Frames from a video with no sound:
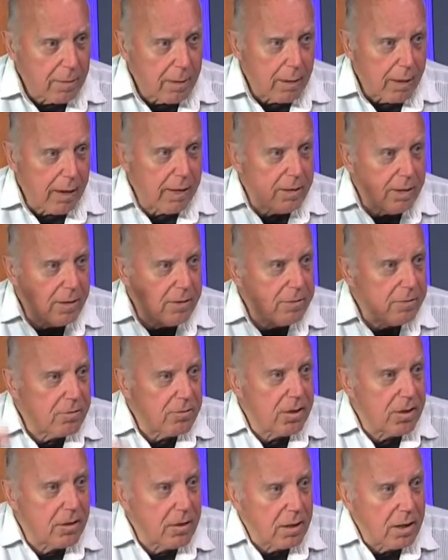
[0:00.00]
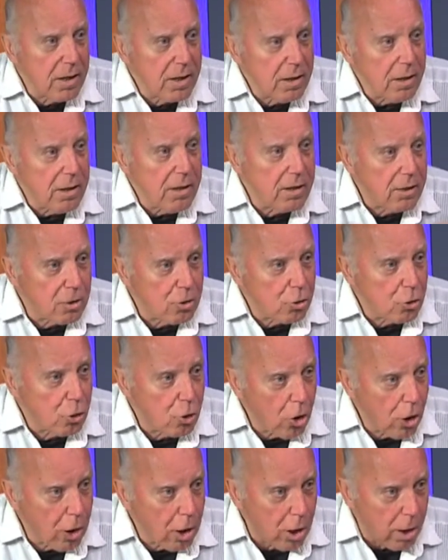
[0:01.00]
And instantly it is
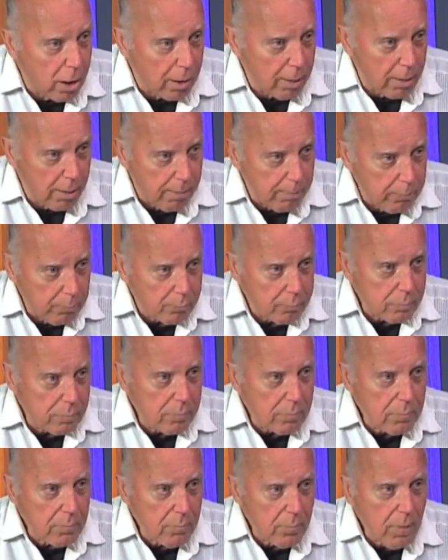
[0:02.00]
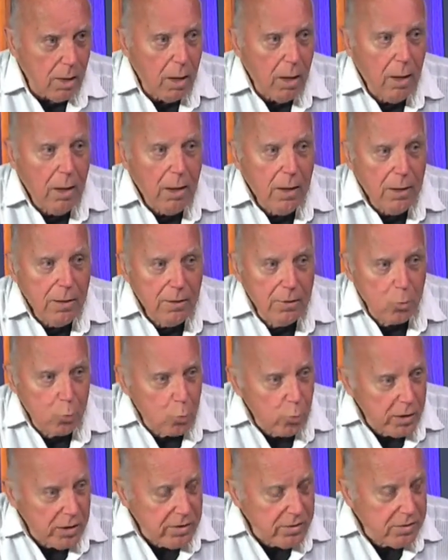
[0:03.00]
gone. The
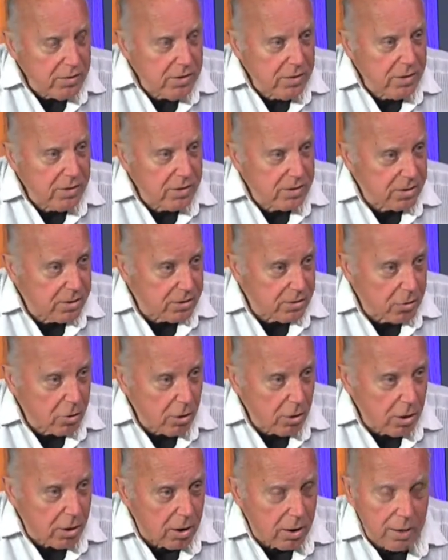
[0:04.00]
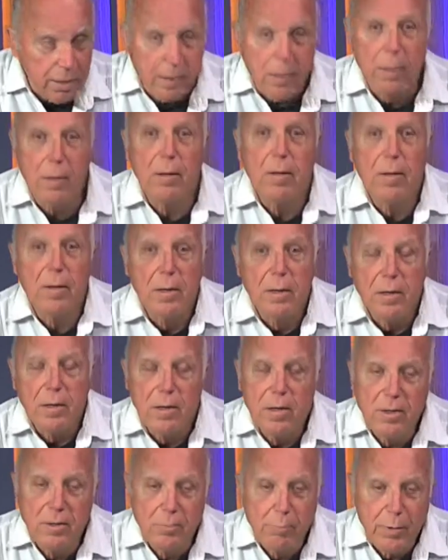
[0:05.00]
reason it is gone
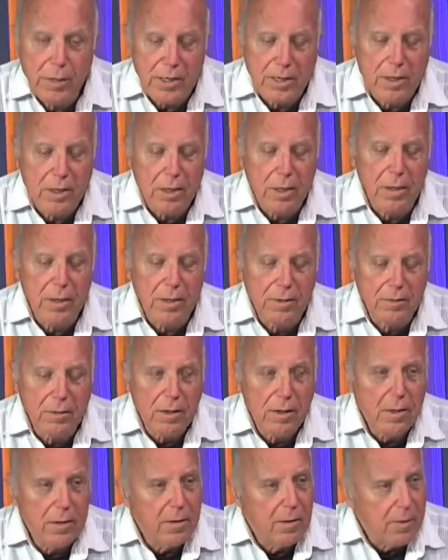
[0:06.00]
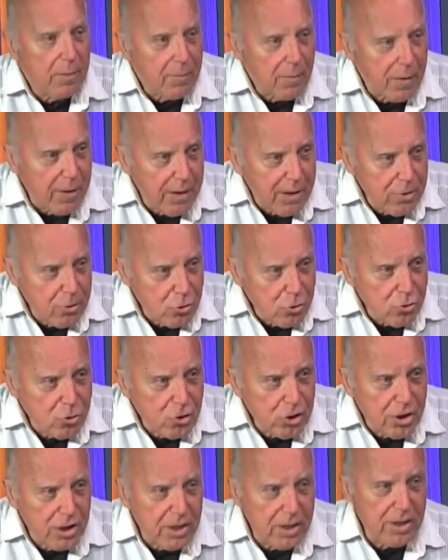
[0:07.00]
is because
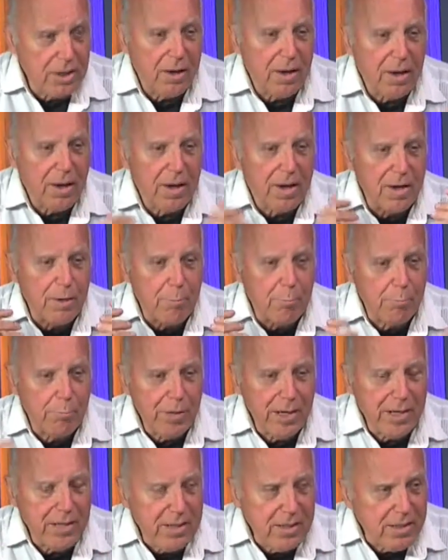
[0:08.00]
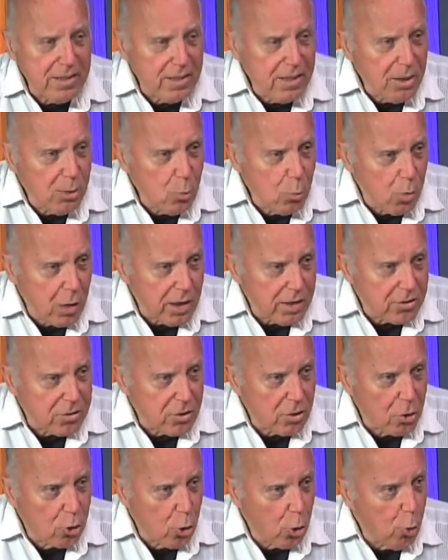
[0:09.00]
energy immediately wants
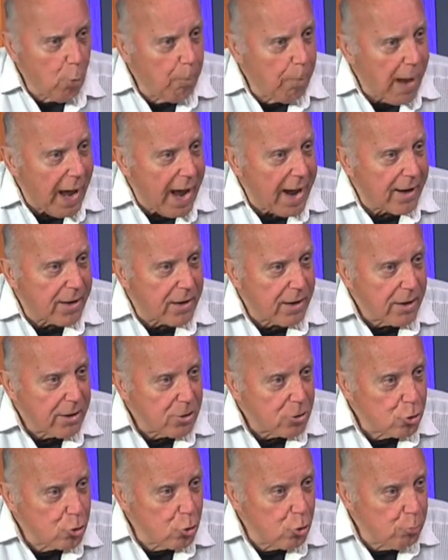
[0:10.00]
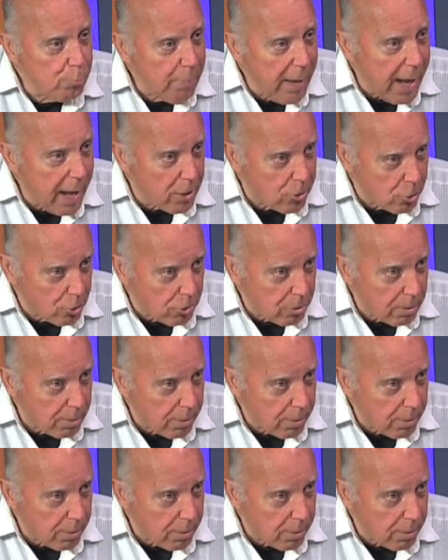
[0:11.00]
to go back to matter.